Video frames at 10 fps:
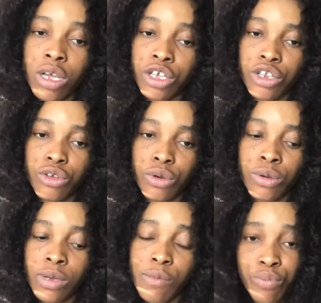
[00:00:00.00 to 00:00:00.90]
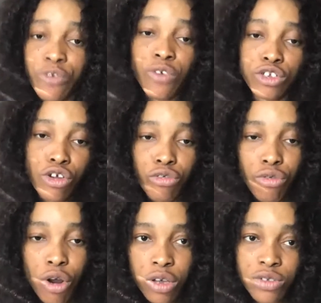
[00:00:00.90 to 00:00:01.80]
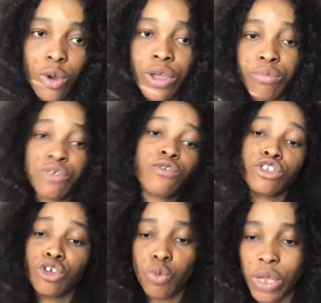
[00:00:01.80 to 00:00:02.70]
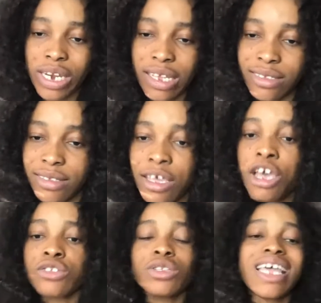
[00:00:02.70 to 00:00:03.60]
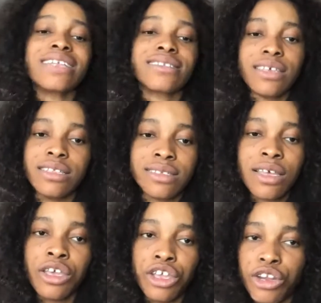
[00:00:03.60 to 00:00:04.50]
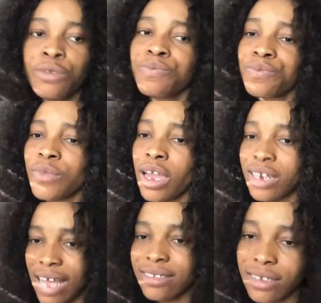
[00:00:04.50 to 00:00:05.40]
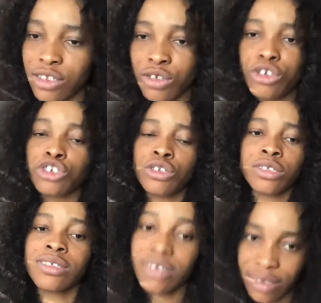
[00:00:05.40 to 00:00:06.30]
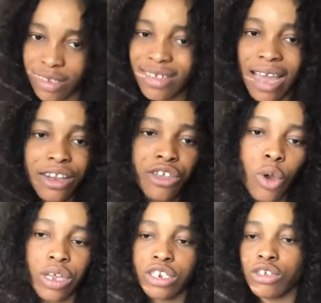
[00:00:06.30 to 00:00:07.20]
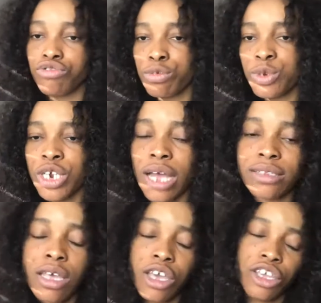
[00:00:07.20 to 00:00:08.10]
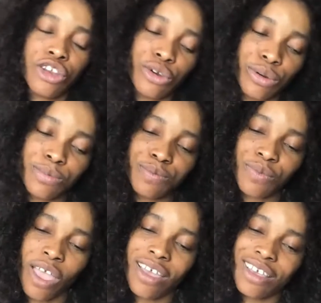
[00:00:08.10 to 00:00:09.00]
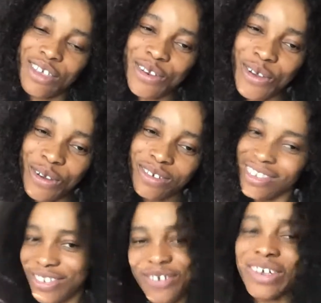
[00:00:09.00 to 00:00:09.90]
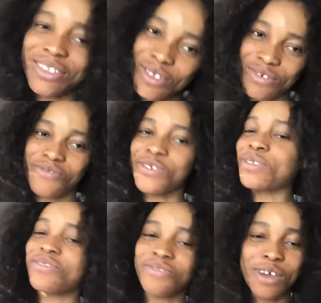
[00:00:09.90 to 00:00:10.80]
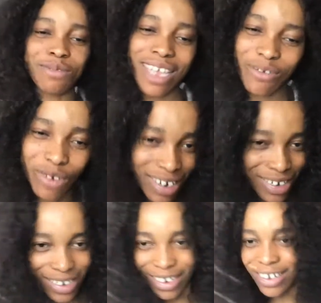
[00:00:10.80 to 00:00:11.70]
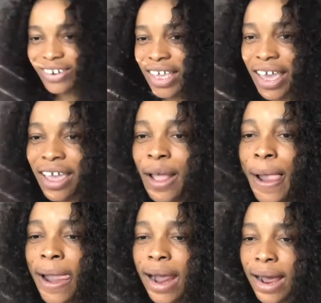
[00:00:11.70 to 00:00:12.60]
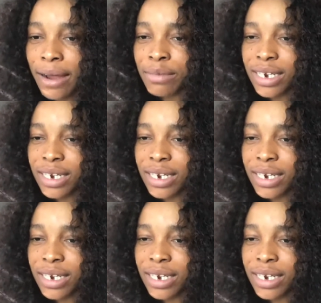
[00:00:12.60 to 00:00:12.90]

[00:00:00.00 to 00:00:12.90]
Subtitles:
improve on your wrongs or improve on your weaknesses. So that's it, that's it. So you should, since Annie, you are in the group chat, you know what to do. Fill the forms and we're good to go. Okay. The